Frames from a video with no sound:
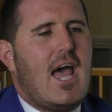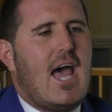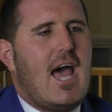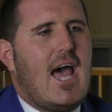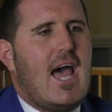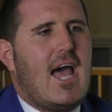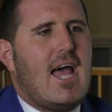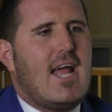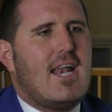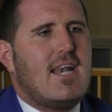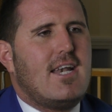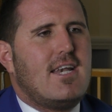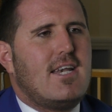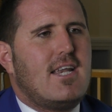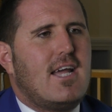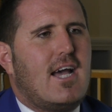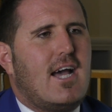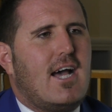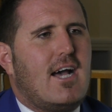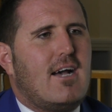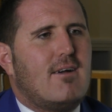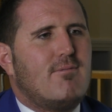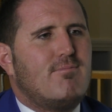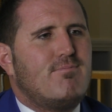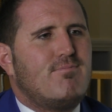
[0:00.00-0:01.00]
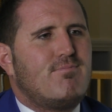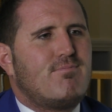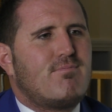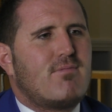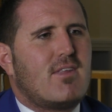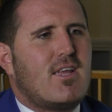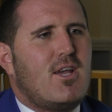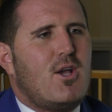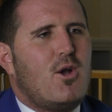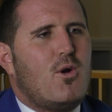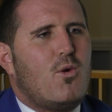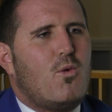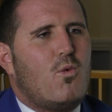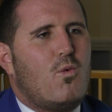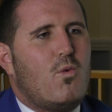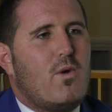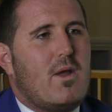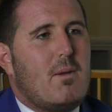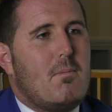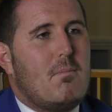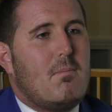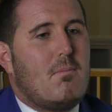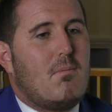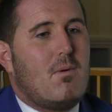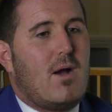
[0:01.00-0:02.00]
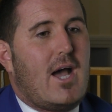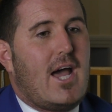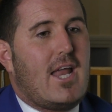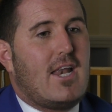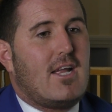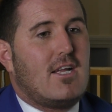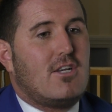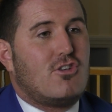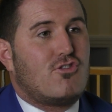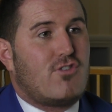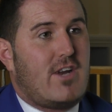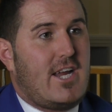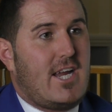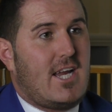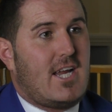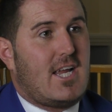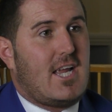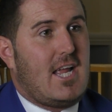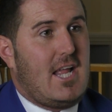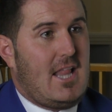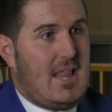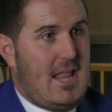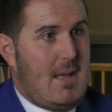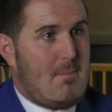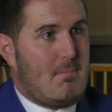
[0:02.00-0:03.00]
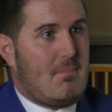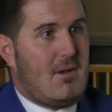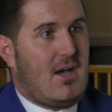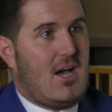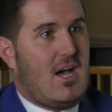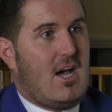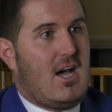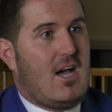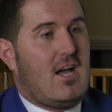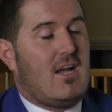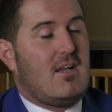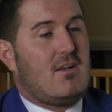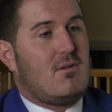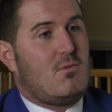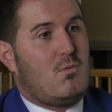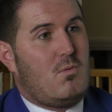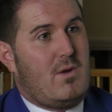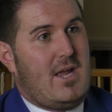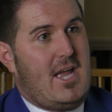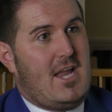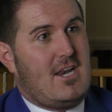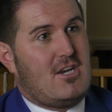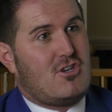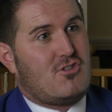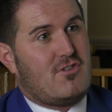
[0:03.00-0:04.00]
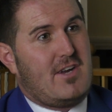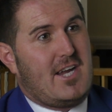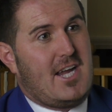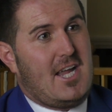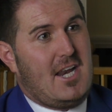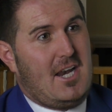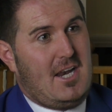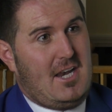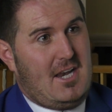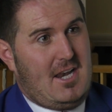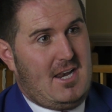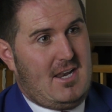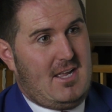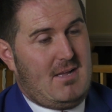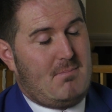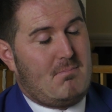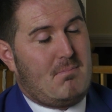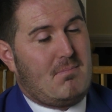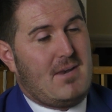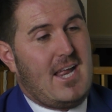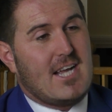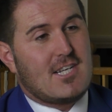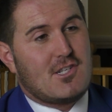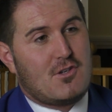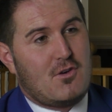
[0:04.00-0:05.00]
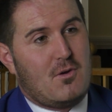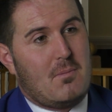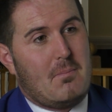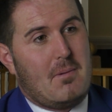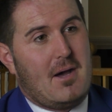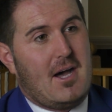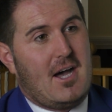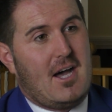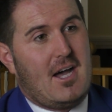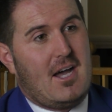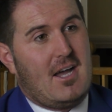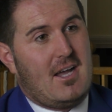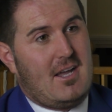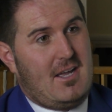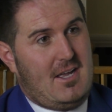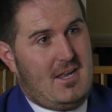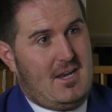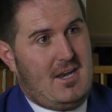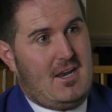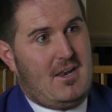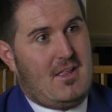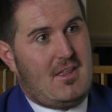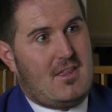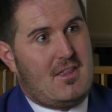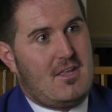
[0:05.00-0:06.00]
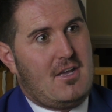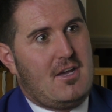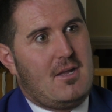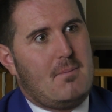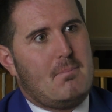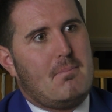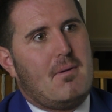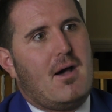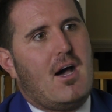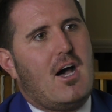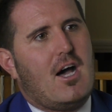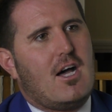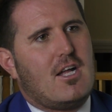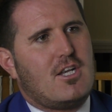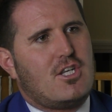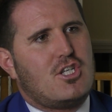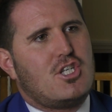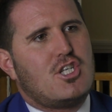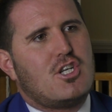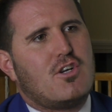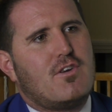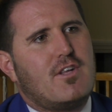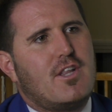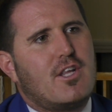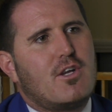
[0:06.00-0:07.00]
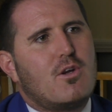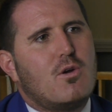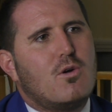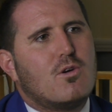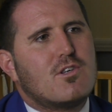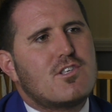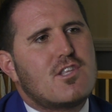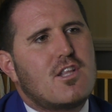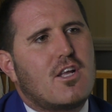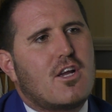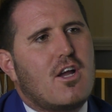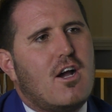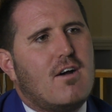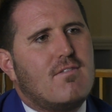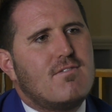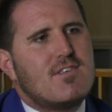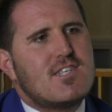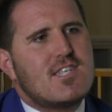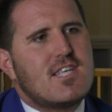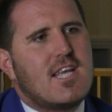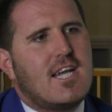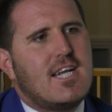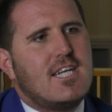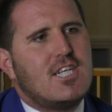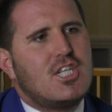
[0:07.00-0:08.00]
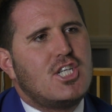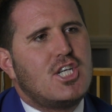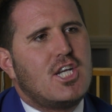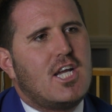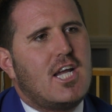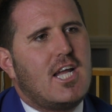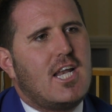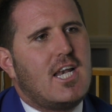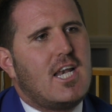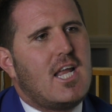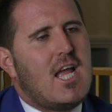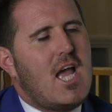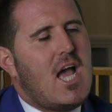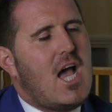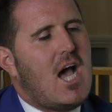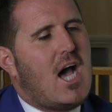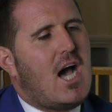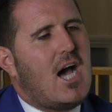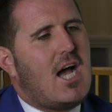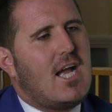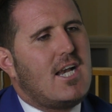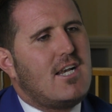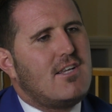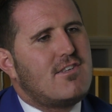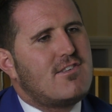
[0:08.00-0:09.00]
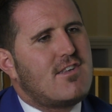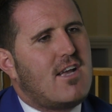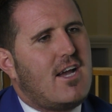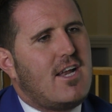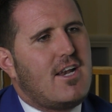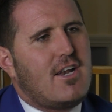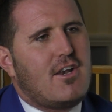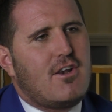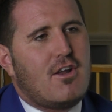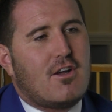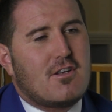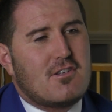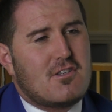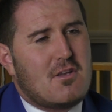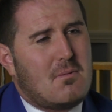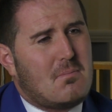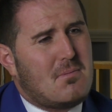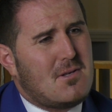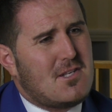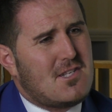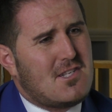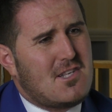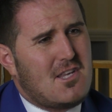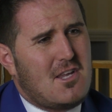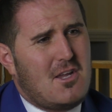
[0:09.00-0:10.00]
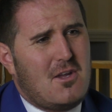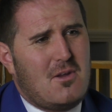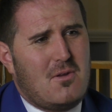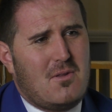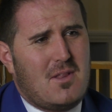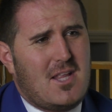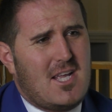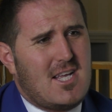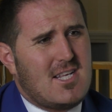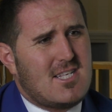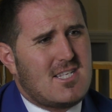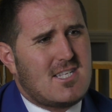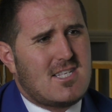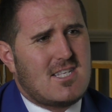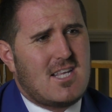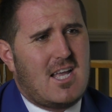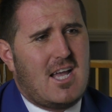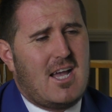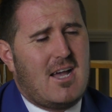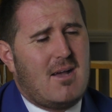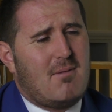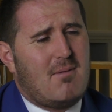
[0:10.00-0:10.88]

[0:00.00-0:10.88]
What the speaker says: and we had a drink in that bar. We had a drink in a next door bar and in a third bar during the course of the conversation. I decided not to pursue this